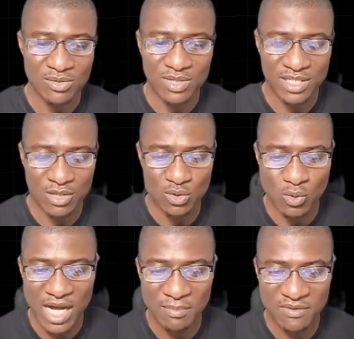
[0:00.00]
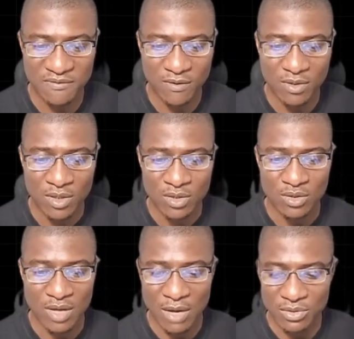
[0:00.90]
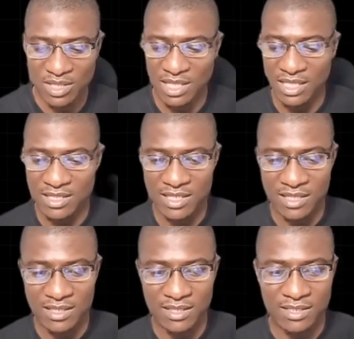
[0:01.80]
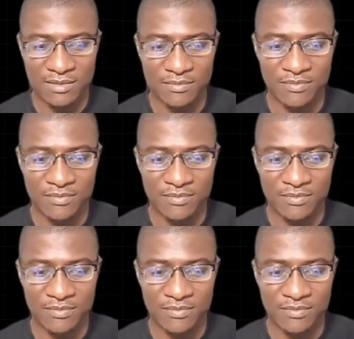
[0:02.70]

to the circuit we had before. So I will delete this,